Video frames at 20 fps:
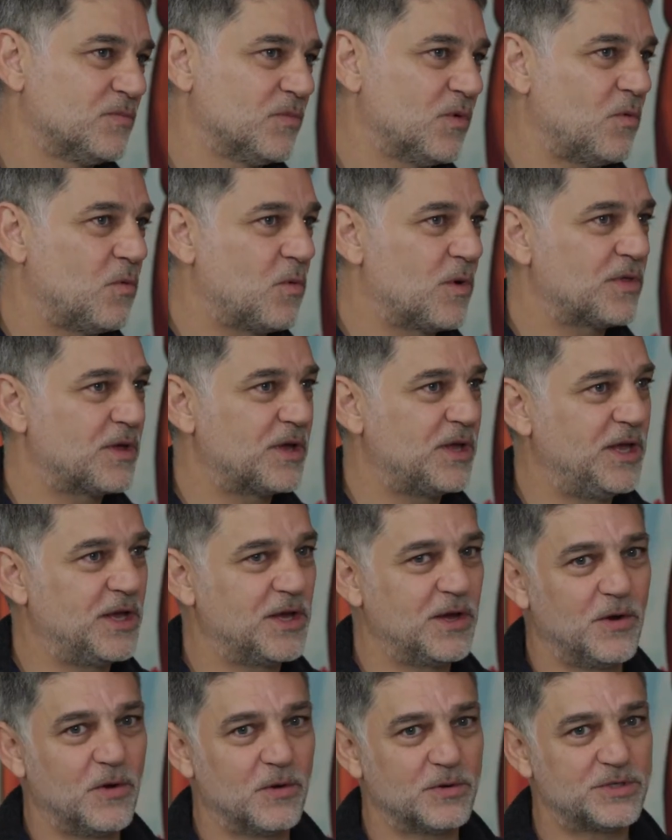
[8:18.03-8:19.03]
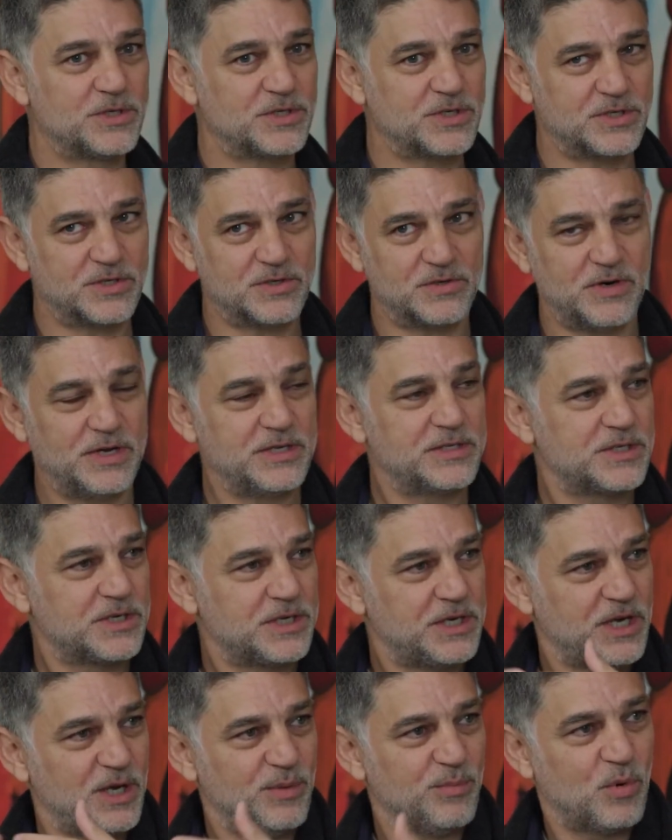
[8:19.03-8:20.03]
or whether he could go straight to
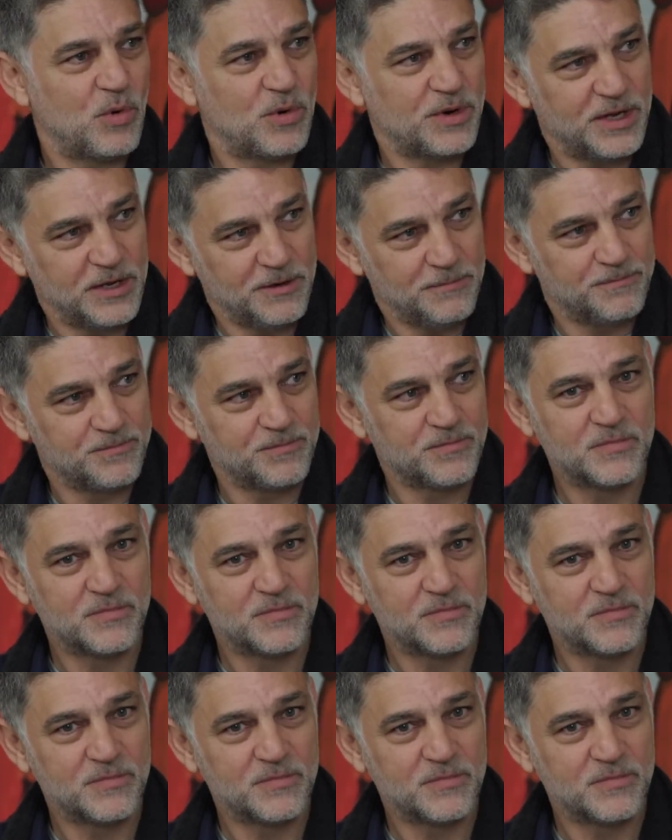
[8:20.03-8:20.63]
keyboarding,